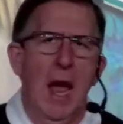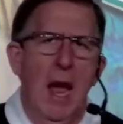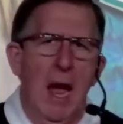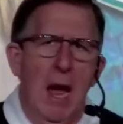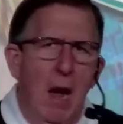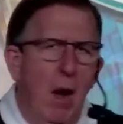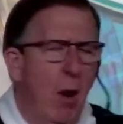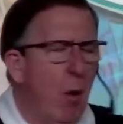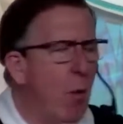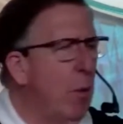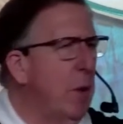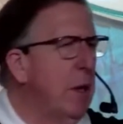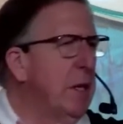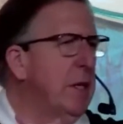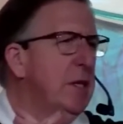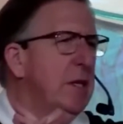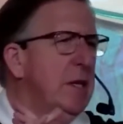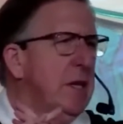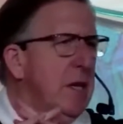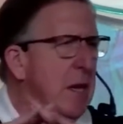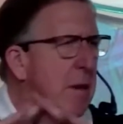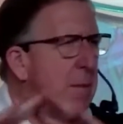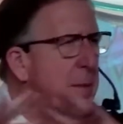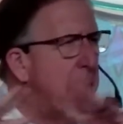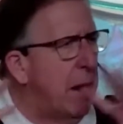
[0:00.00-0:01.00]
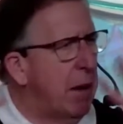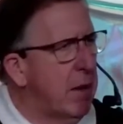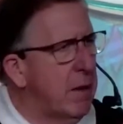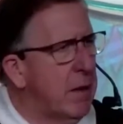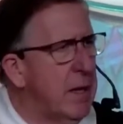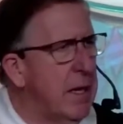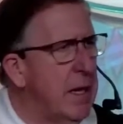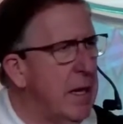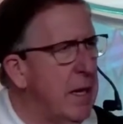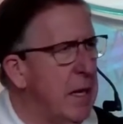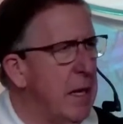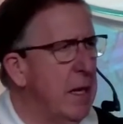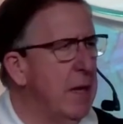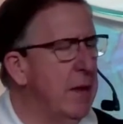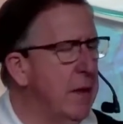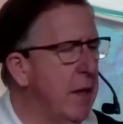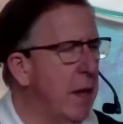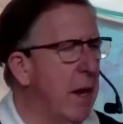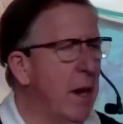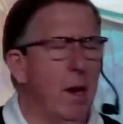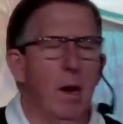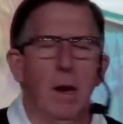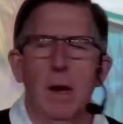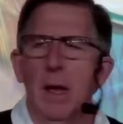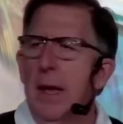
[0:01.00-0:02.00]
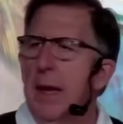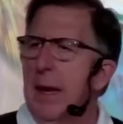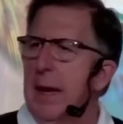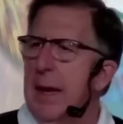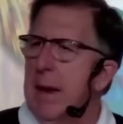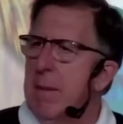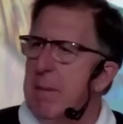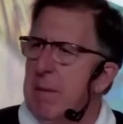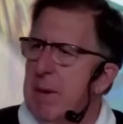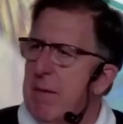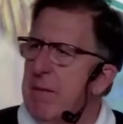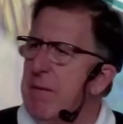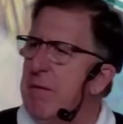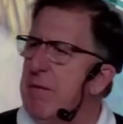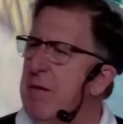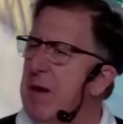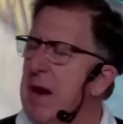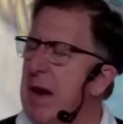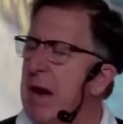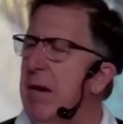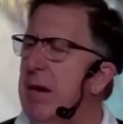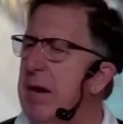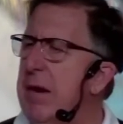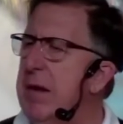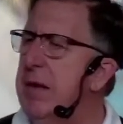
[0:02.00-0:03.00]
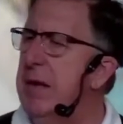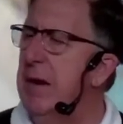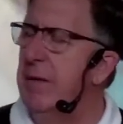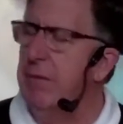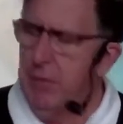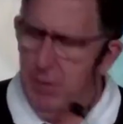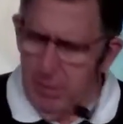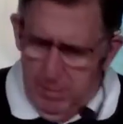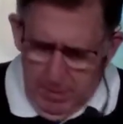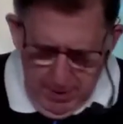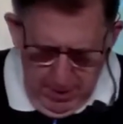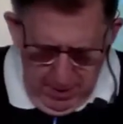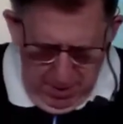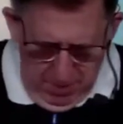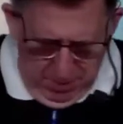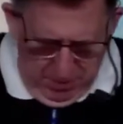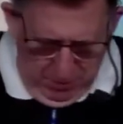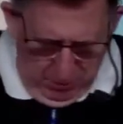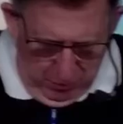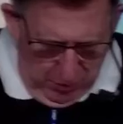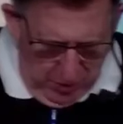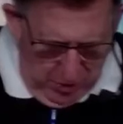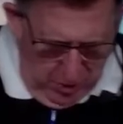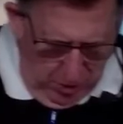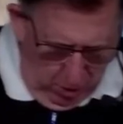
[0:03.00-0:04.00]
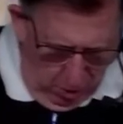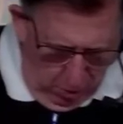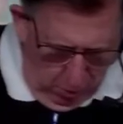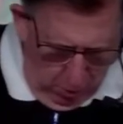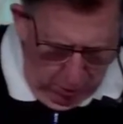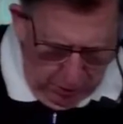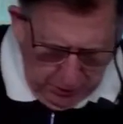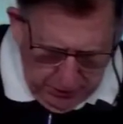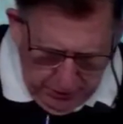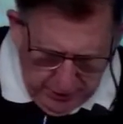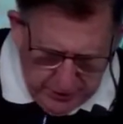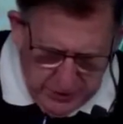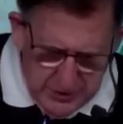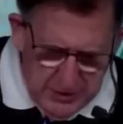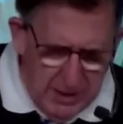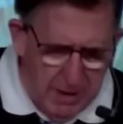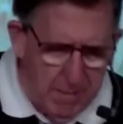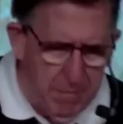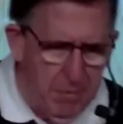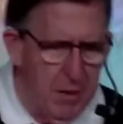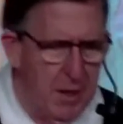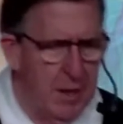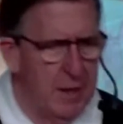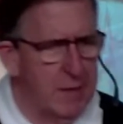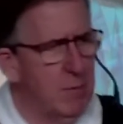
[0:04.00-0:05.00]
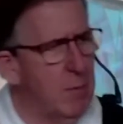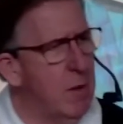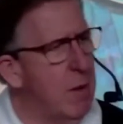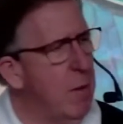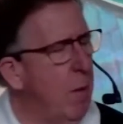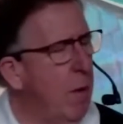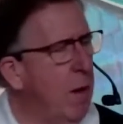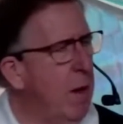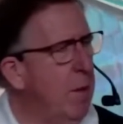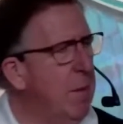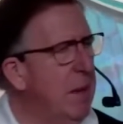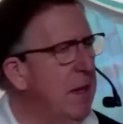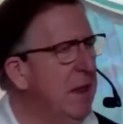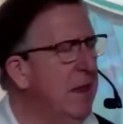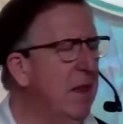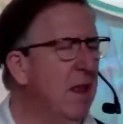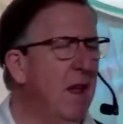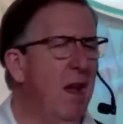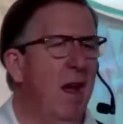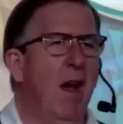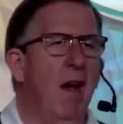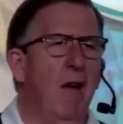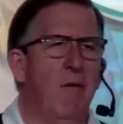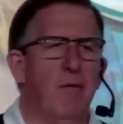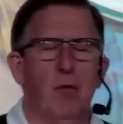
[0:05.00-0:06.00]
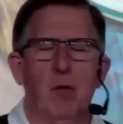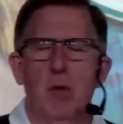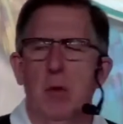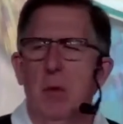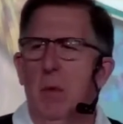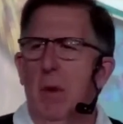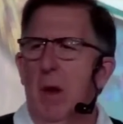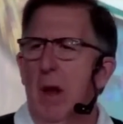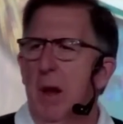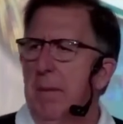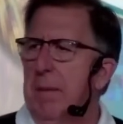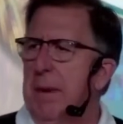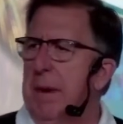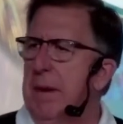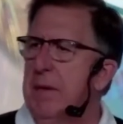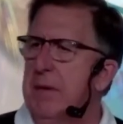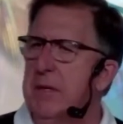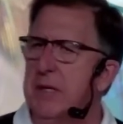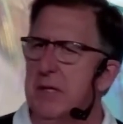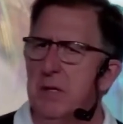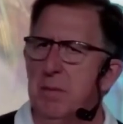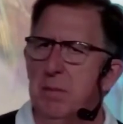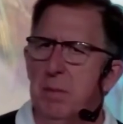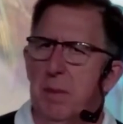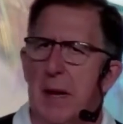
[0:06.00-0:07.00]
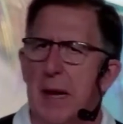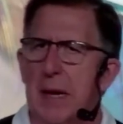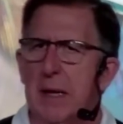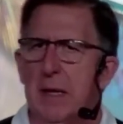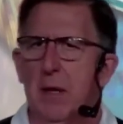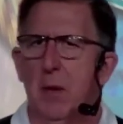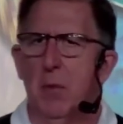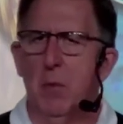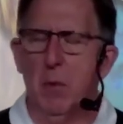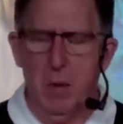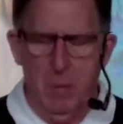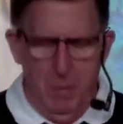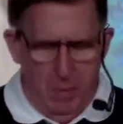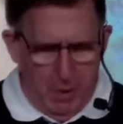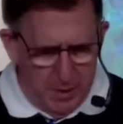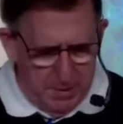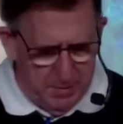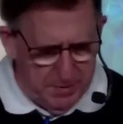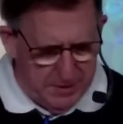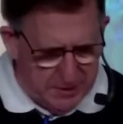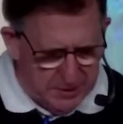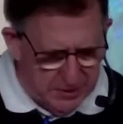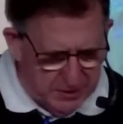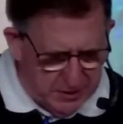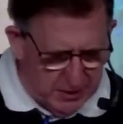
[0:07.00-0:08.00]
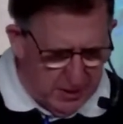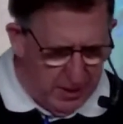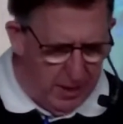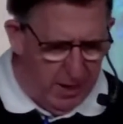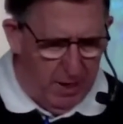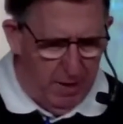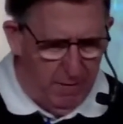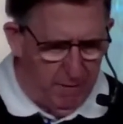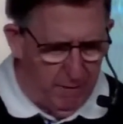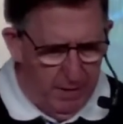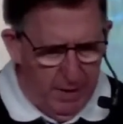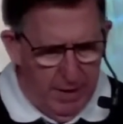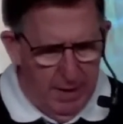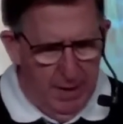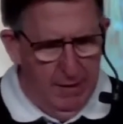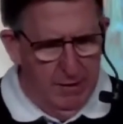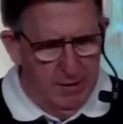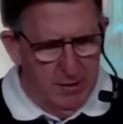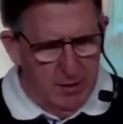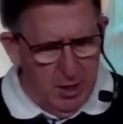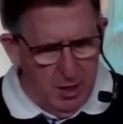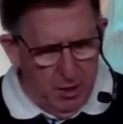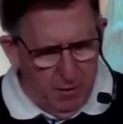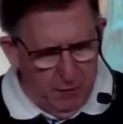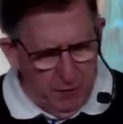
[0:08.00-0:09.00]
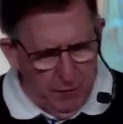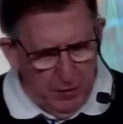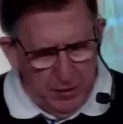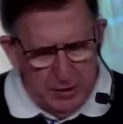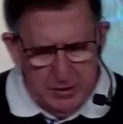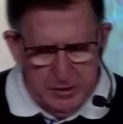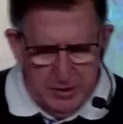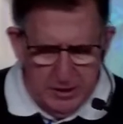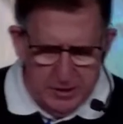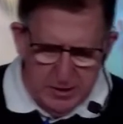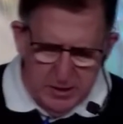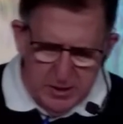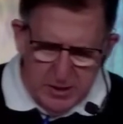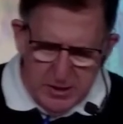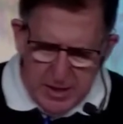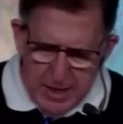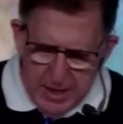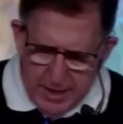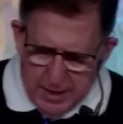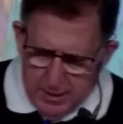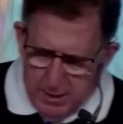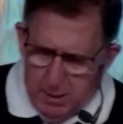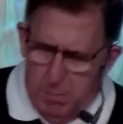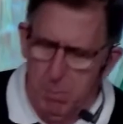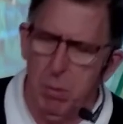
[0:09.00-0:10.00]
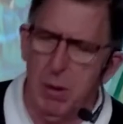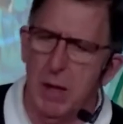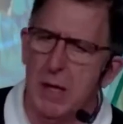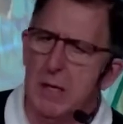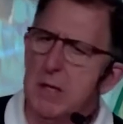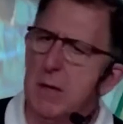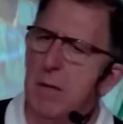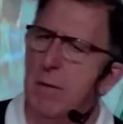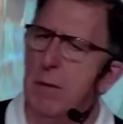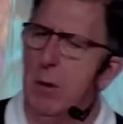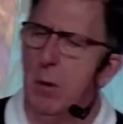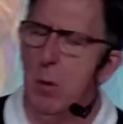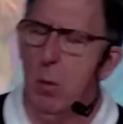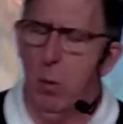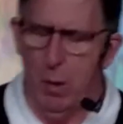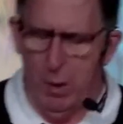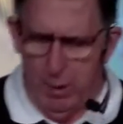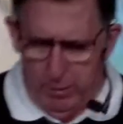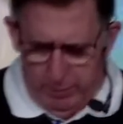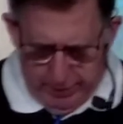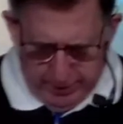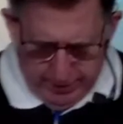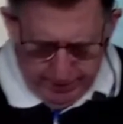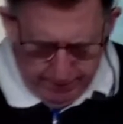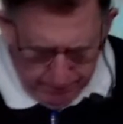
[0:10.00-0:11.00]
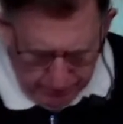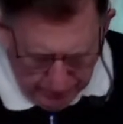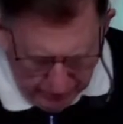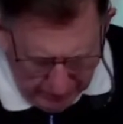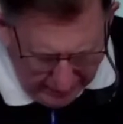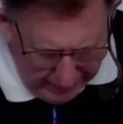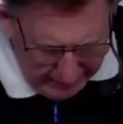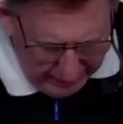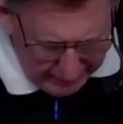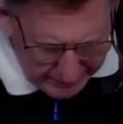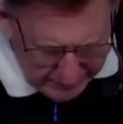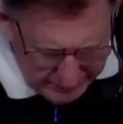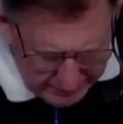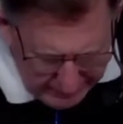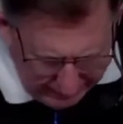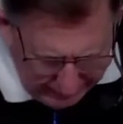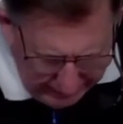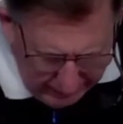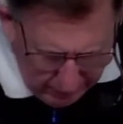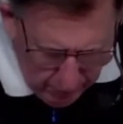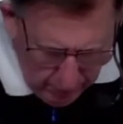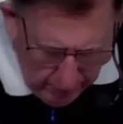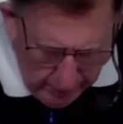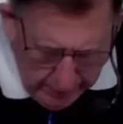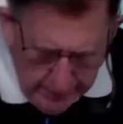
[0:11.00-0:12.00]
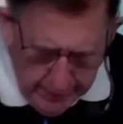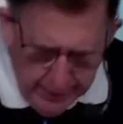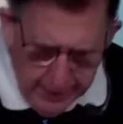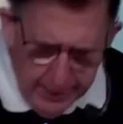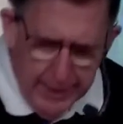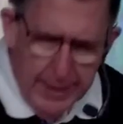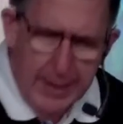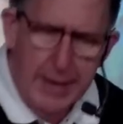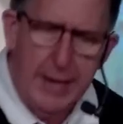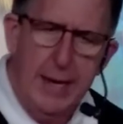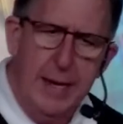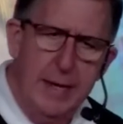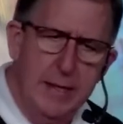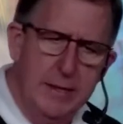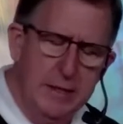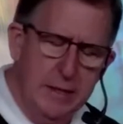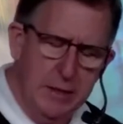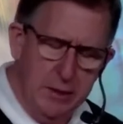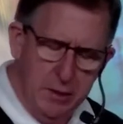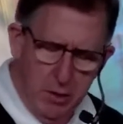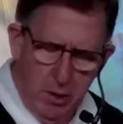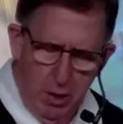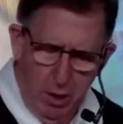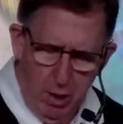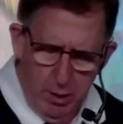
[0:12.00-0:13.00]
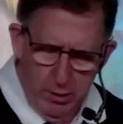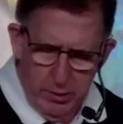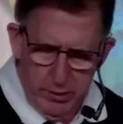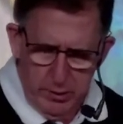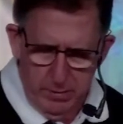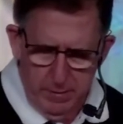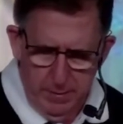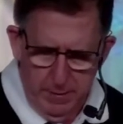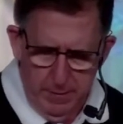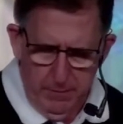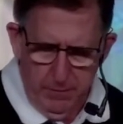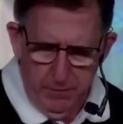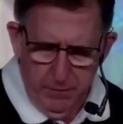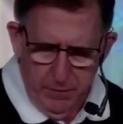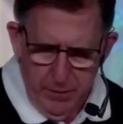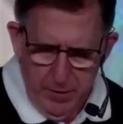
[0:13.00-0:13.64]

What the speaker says: How we see about getting there can be very different, but we all want the same thing. We want to be loved. We want to be respected. We want to be safe. So the first is stay in the place of inquiry. Second one is acknowledgement.